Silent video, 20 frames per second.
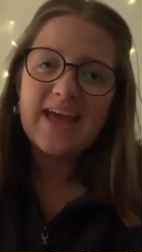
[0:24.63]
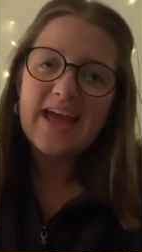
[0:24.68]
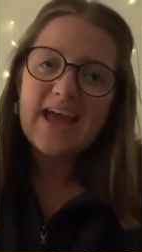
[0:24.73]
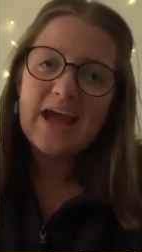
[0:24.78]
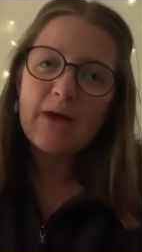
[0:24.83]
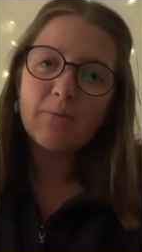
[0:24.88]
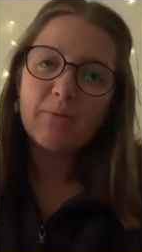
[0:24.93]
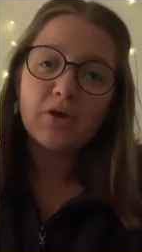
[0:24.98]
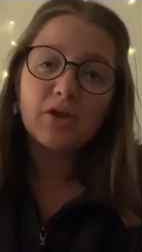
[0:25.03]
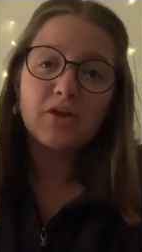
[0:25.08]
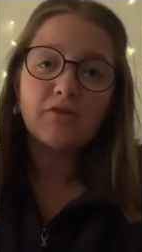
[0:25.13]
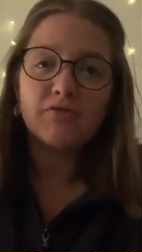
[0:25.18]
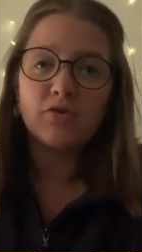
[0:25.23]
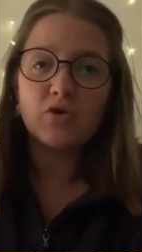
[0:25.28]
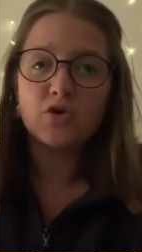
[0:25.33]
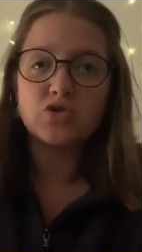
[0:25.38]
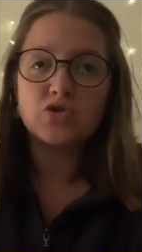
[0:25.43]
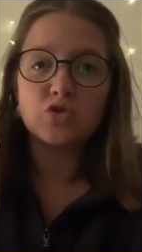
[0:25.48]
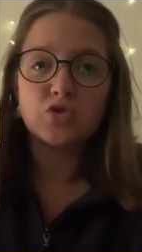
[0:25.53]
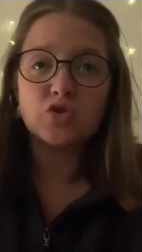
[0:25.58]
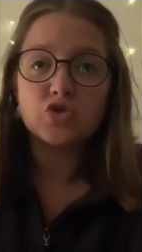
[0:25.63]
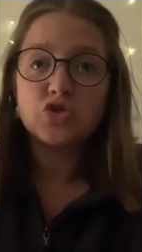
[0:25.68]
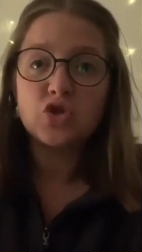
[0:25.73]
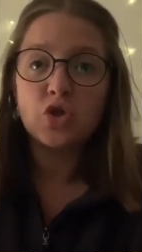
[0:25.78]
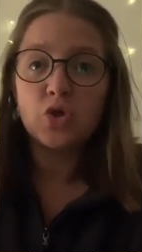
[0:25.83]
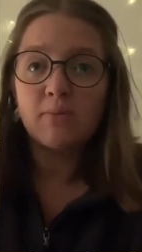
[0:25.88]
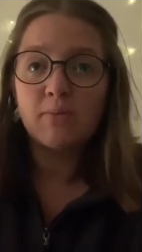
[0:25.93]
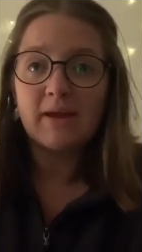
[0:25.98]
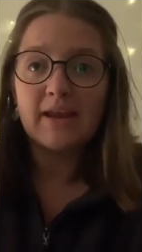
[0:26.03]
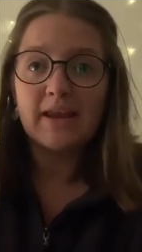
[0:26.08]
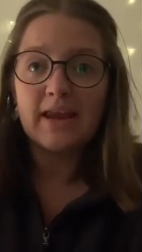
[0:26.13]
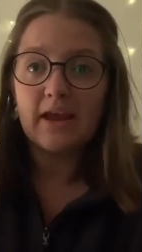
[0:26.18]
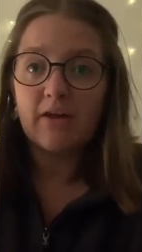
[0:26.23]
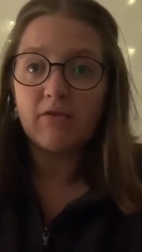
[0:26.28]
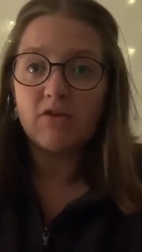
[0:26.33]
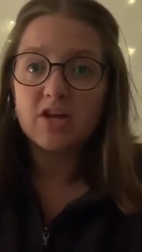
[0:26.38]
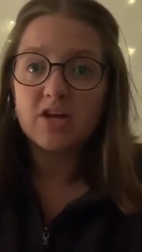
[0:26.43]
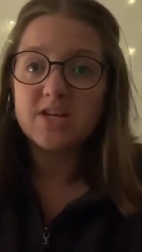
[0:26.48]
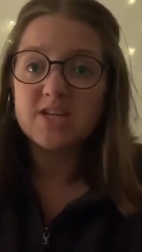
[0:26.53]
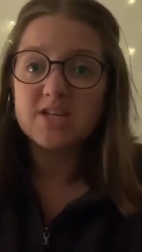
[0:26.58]
And we're going to focus on two main
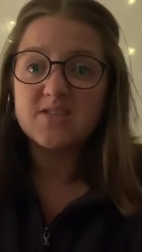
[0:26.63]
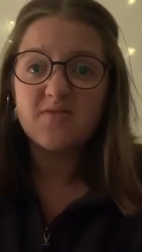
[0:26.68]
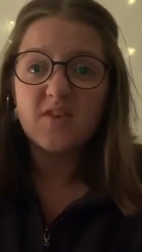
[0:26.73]
areas.